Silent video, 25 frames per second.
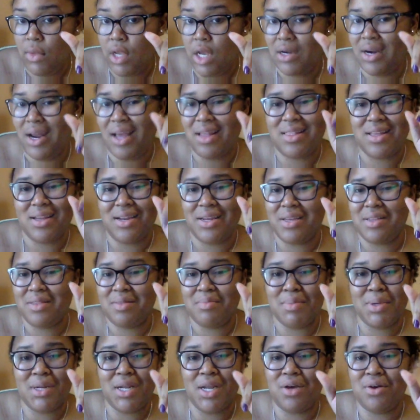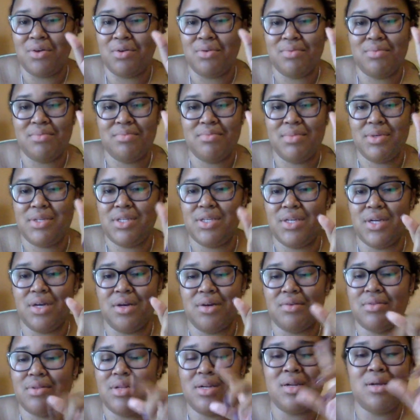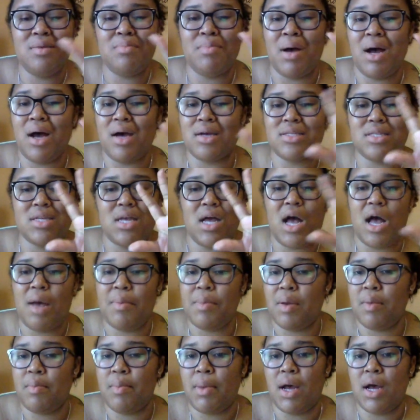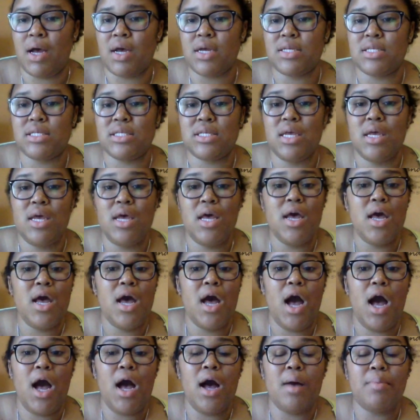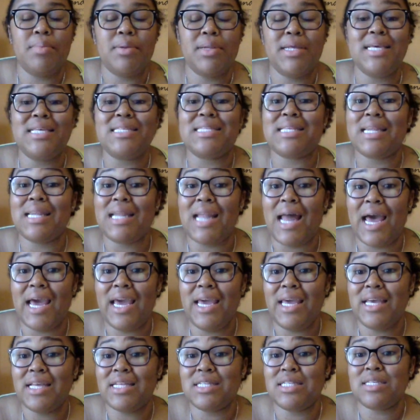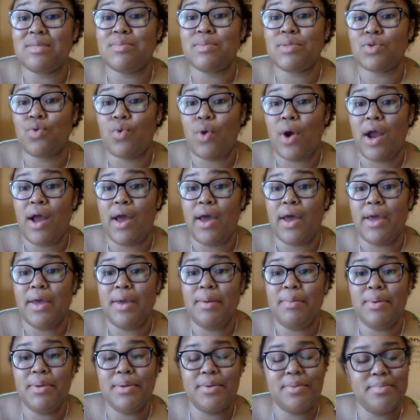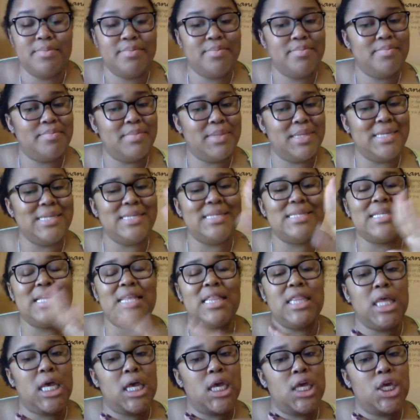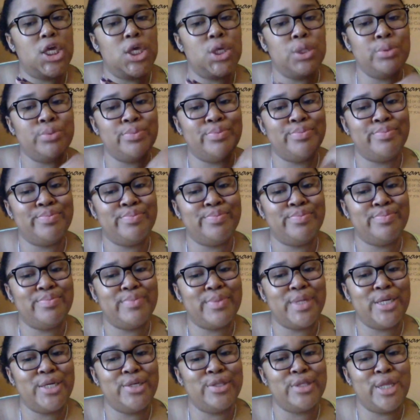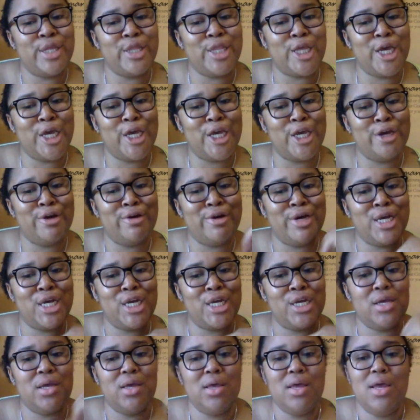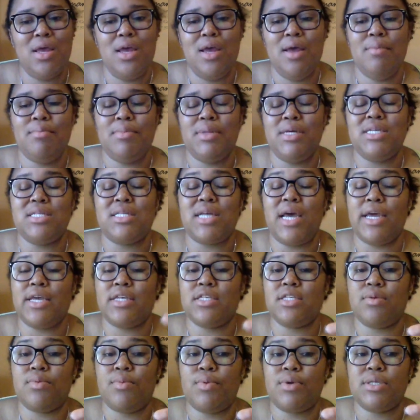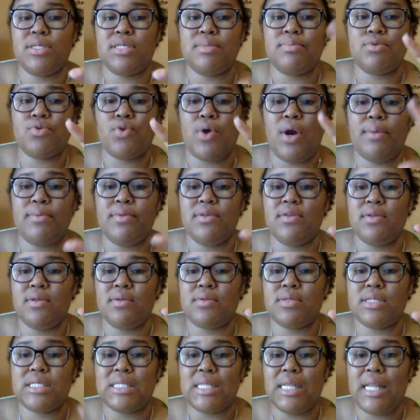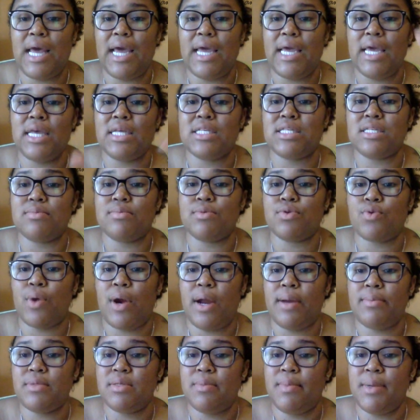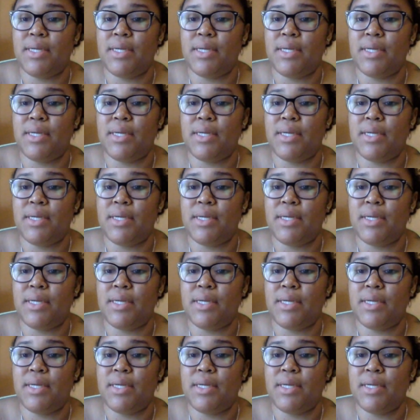Not the link below, but the little box, the comment box. Please like and subscribe. Please and thank you. Please and thank you. Please like and subscribe to